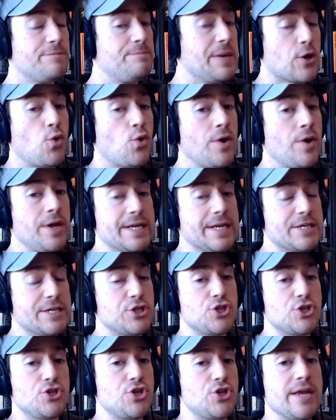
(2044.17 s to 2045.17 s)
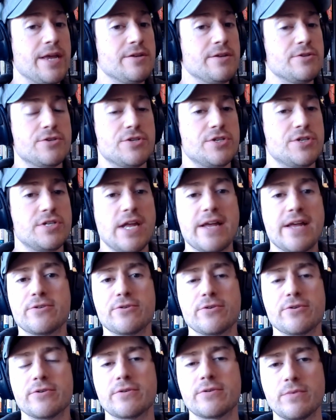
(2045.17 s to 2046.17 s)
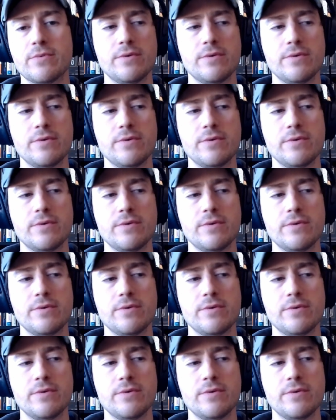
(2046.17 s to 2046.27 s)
Bitcoin exchange standard,